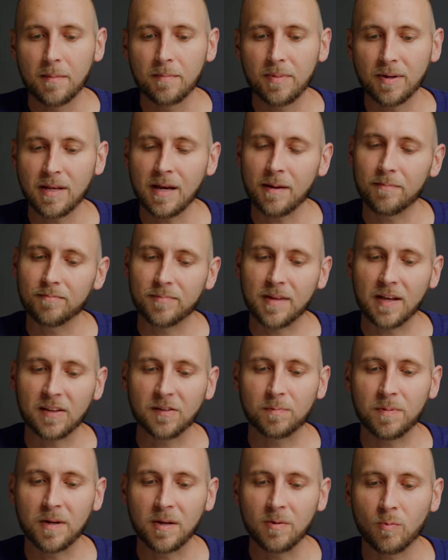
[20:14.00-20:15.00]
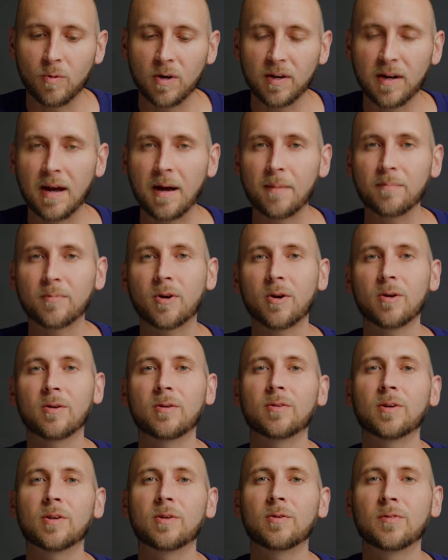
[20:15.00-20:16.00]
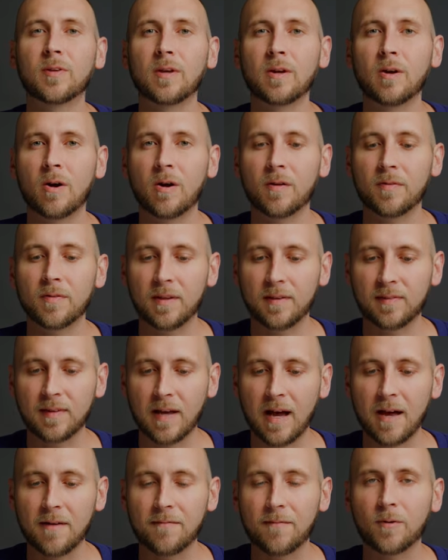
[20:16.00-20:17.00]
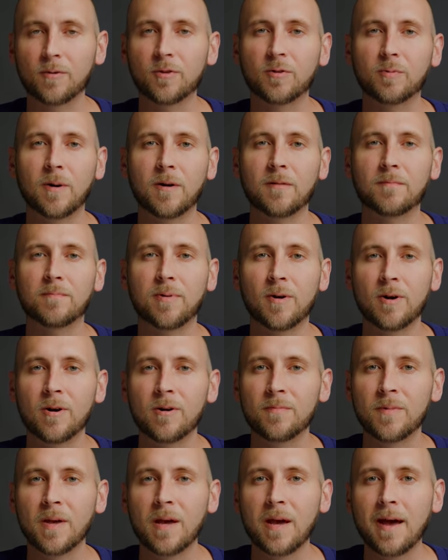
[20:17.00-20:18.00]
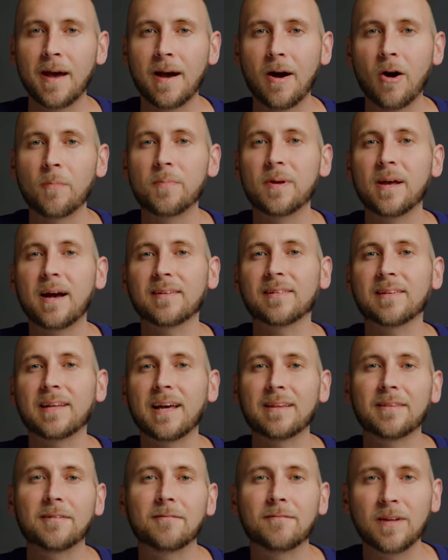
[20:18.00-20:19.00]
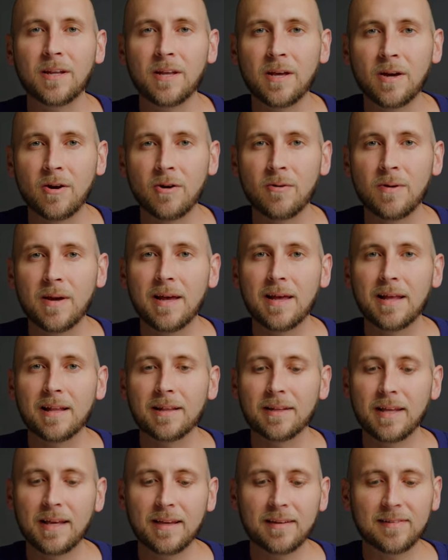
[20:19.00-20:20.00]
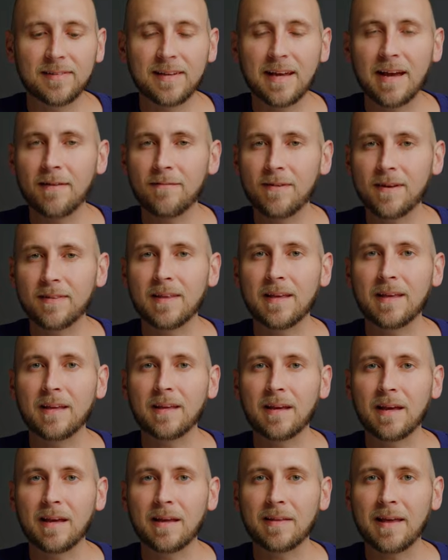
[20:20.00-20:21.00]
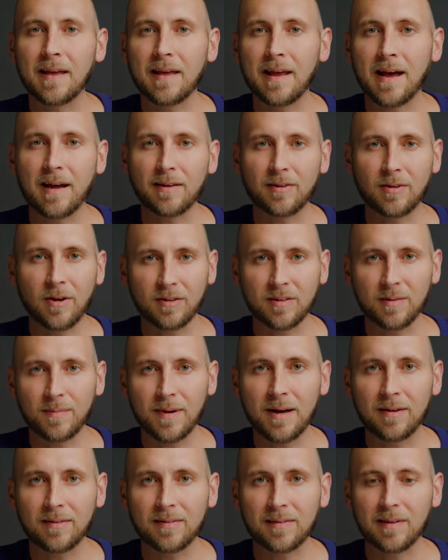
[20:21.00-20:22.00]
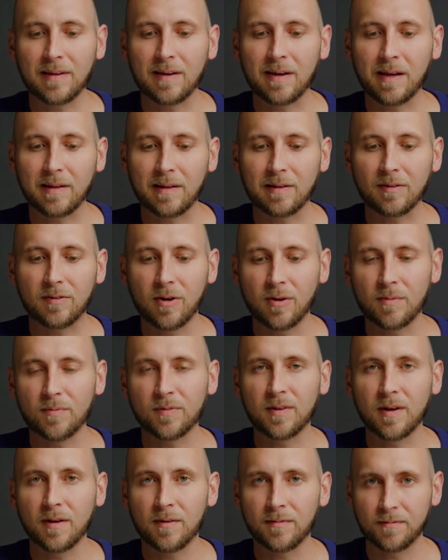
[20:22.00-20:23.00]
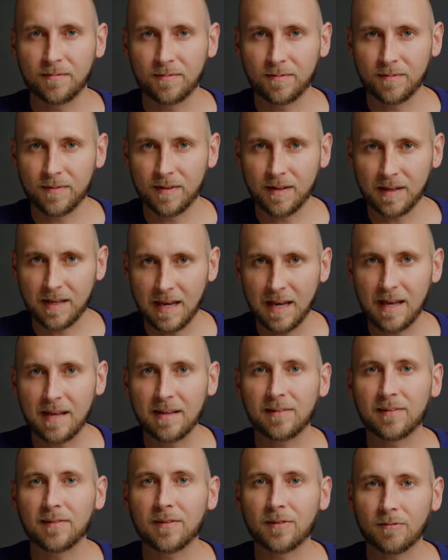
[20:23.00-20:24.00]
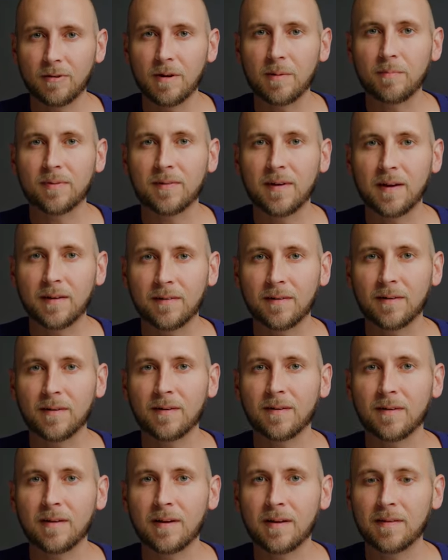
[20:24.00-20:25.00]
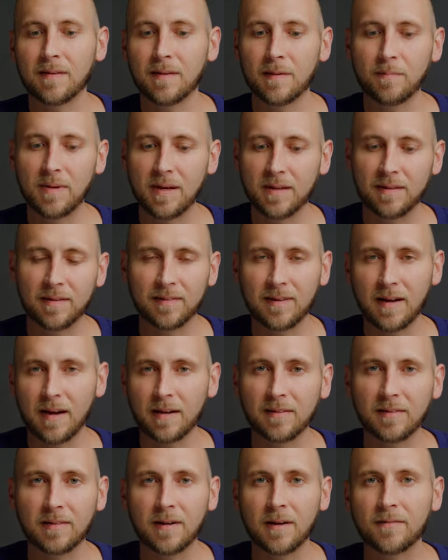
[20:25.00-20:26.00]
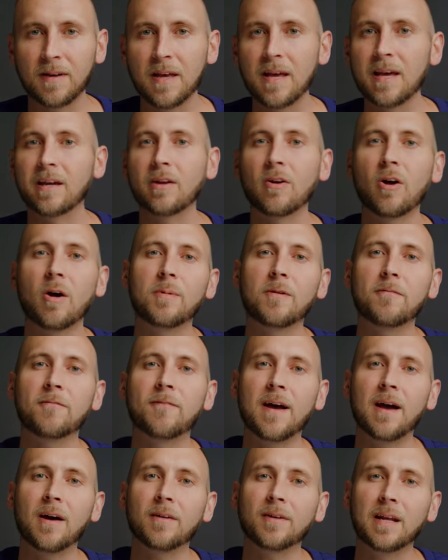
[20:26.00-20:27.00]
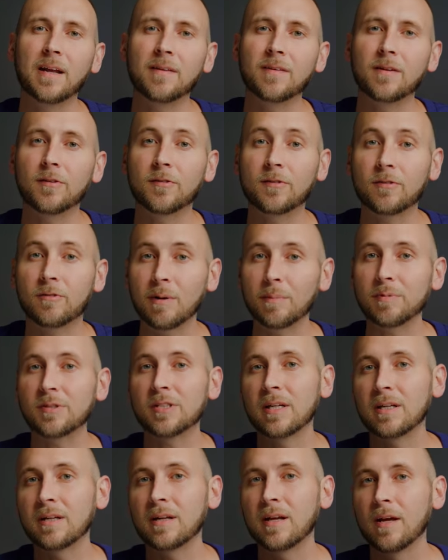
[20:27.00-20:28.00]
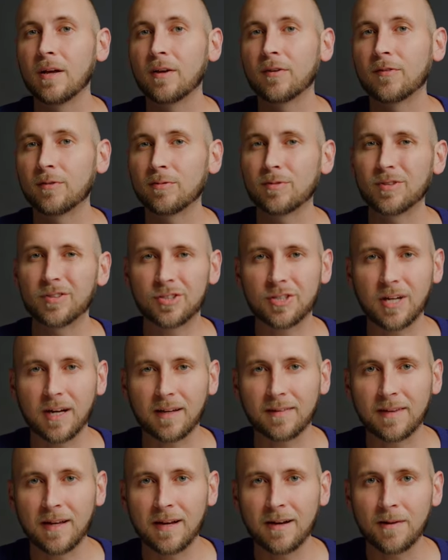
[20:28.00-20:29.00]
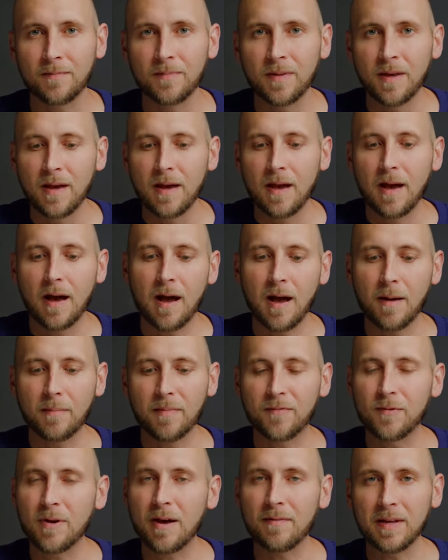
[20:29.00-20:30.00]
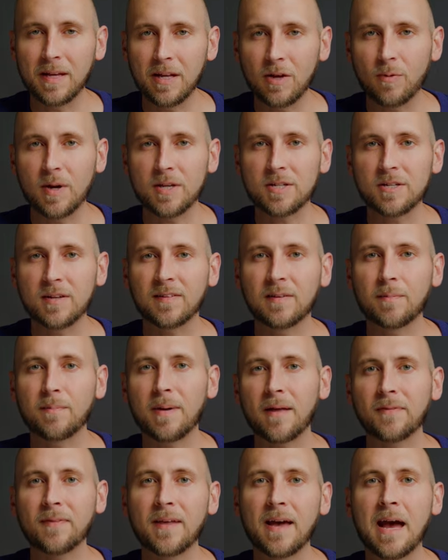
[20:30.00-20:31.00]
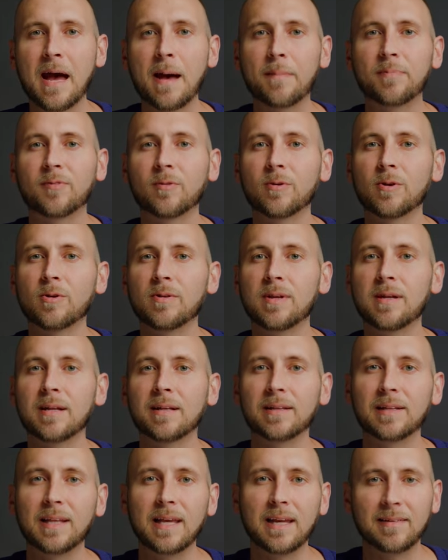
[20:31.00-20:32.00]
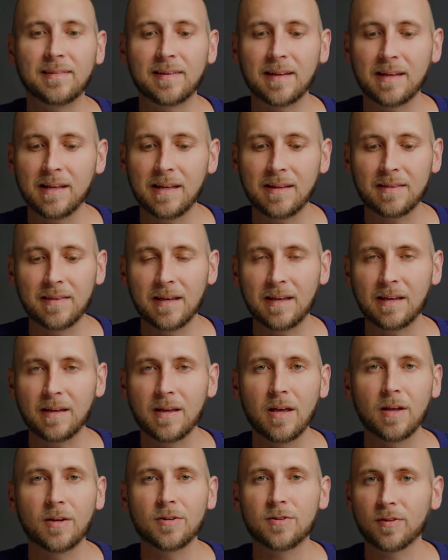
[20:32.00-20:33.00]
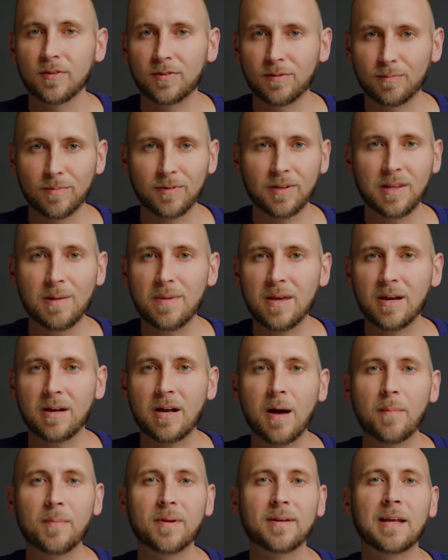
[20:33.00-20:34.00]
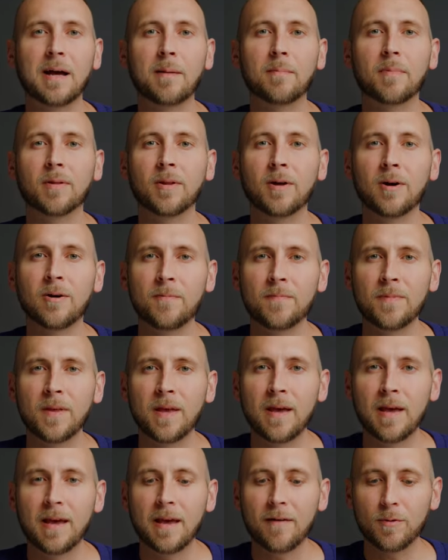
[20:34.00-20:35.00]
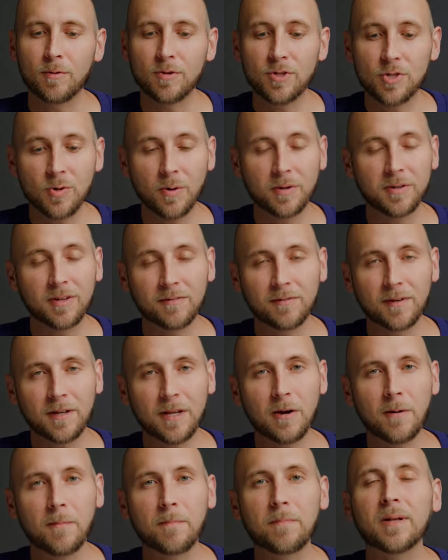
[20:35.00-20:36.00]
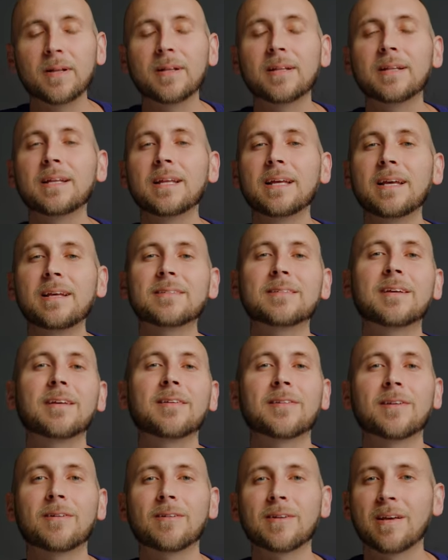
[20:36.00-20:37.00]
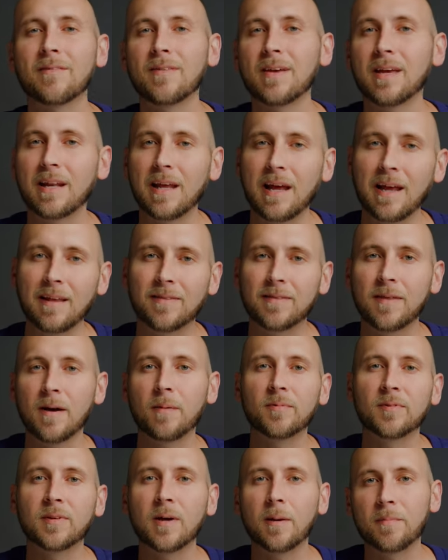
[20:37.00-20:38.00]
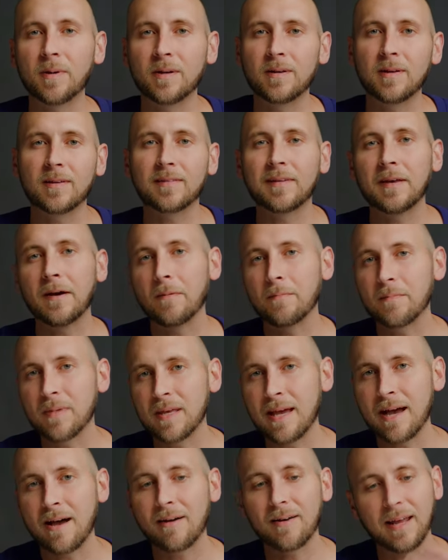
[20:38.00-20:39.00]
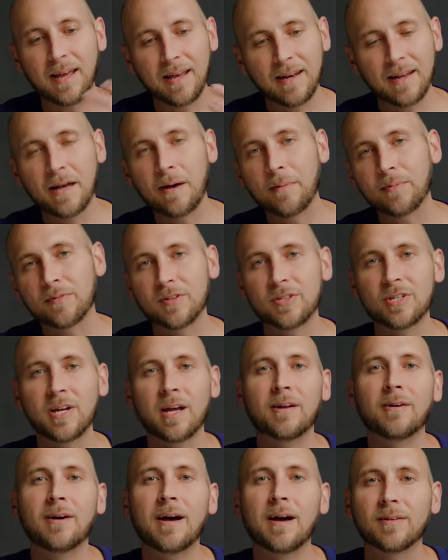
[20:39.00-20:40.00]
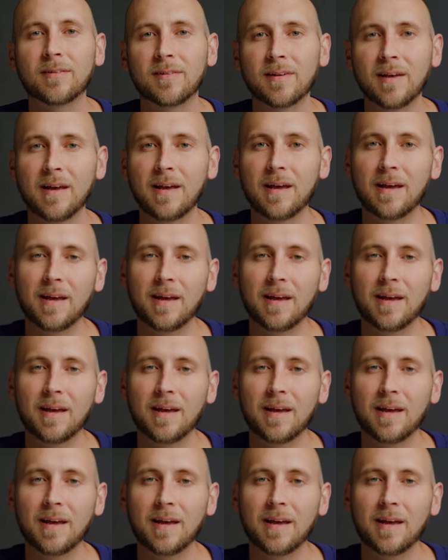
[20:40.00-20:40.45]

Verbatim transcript: But yeah, that's been what I'm currently using on this iPhone twelve Pro. I hope you guys liked the video. Links to everything that I talked about, like in terms of the case, the screen protector, and the Peak Design stuff, can all be found in the description, so just check there. Um, if you have any questions about the apps or you need a link to anything, just leave me a comment down below. If you enjoyed this video, please consider giving it a thumbs up. It does help me out and it helps the channel out.